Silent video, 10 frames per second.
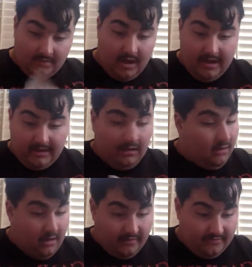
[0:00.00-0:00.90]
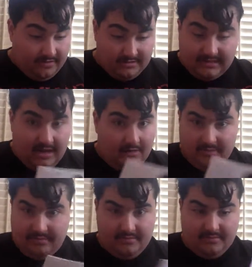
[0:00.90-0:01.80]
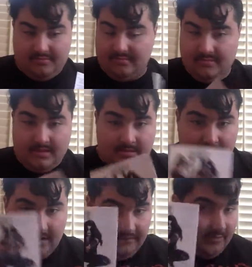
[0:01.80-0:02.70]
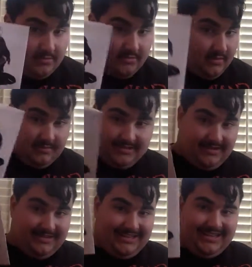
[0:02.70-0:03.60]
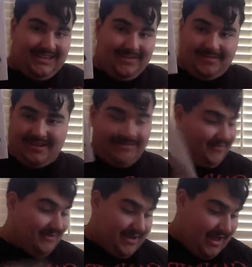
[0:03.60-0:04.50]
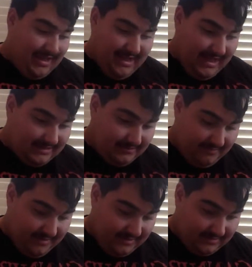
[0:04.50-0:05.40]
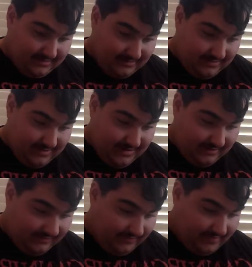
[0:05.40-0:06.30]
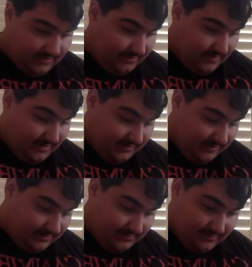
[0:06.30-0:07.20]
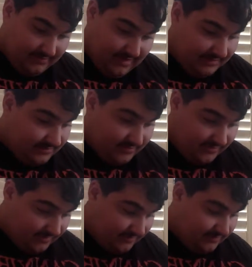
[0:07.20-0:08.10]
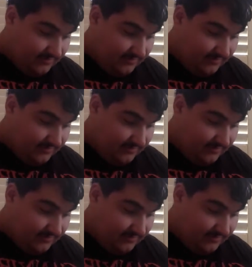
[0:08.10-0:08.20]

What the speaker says: I love this album cover. I'm sorry, say the album cover. That's amazing, dude. That is fucking amazing. That's brutal.